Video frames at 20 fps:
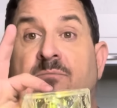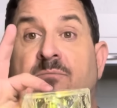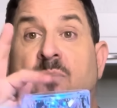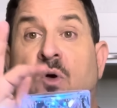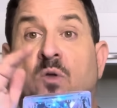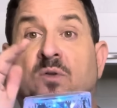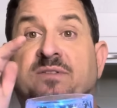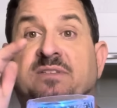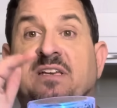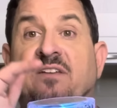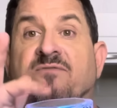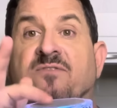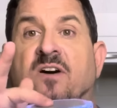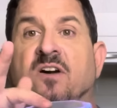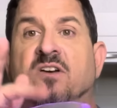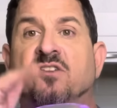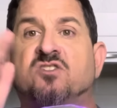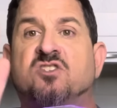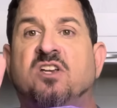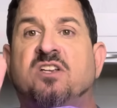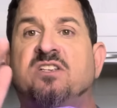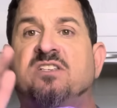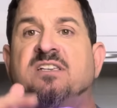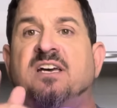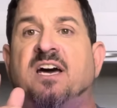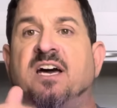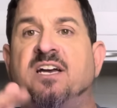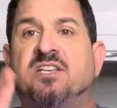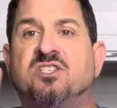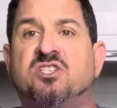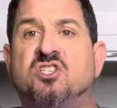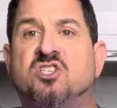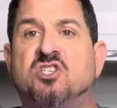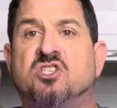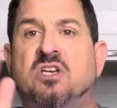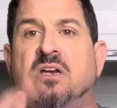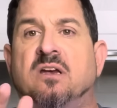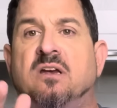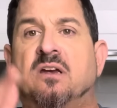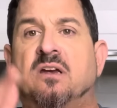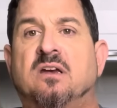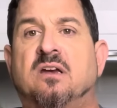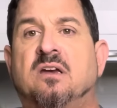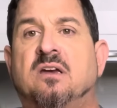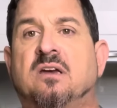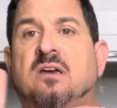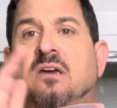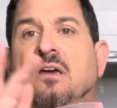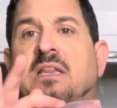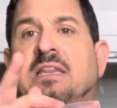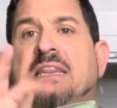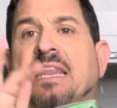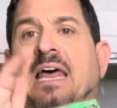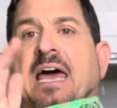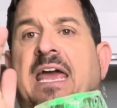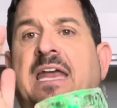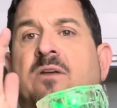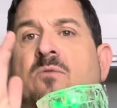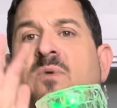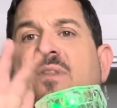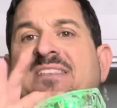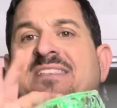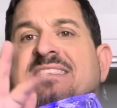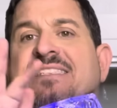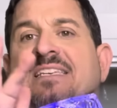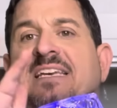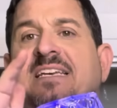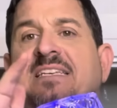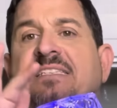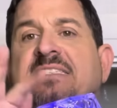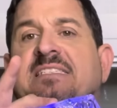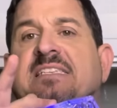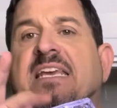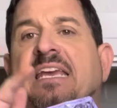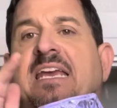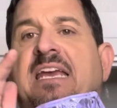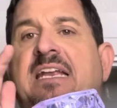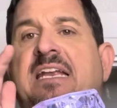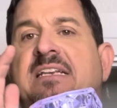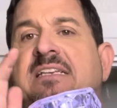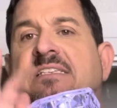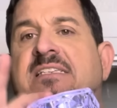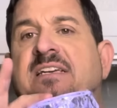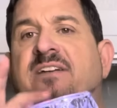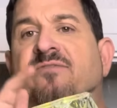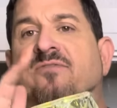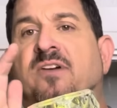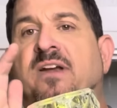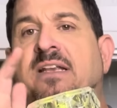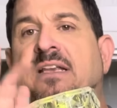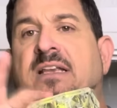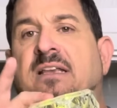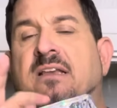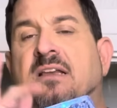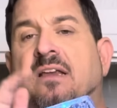multifunction touch light with 16 different